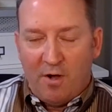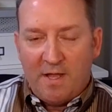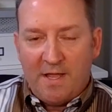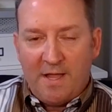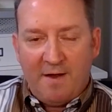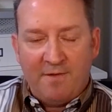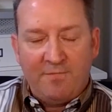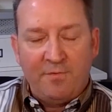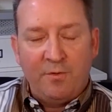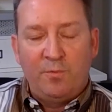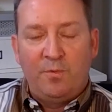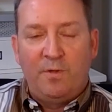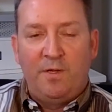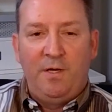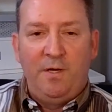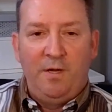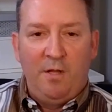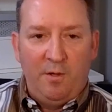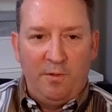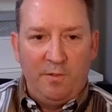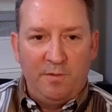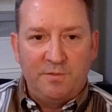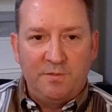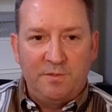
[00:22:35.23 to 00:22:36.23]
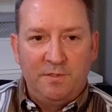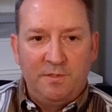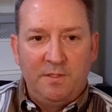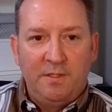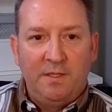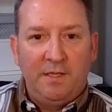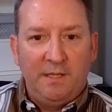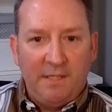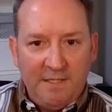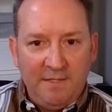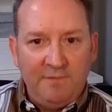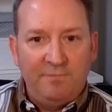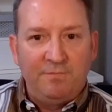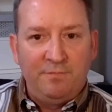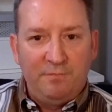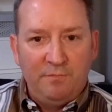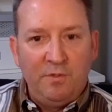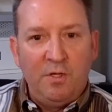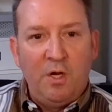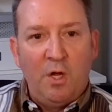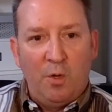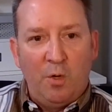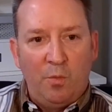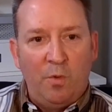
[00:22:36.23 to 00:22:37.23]
everyone knows, leave
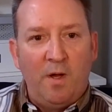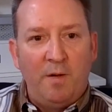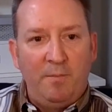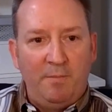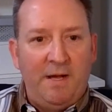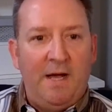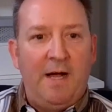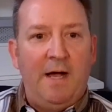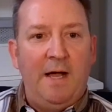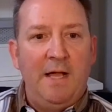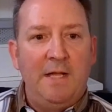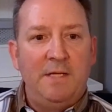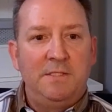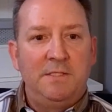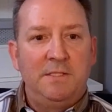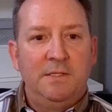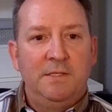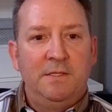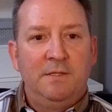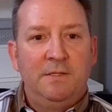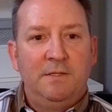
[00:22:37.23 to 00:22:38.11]
no one behind.